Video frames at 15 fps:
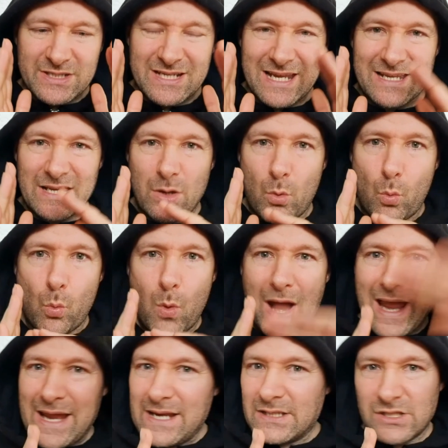take it
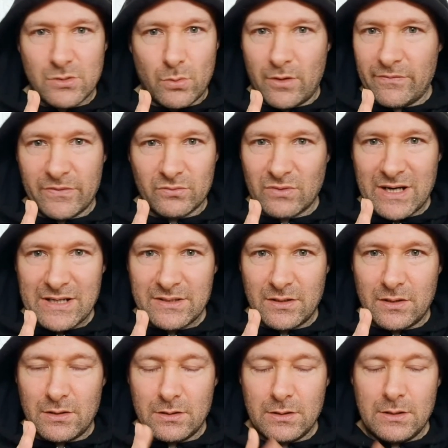way too off the
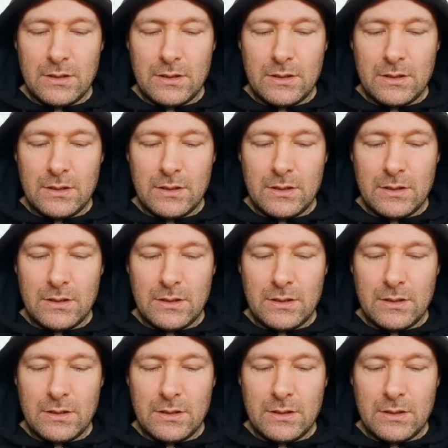radar.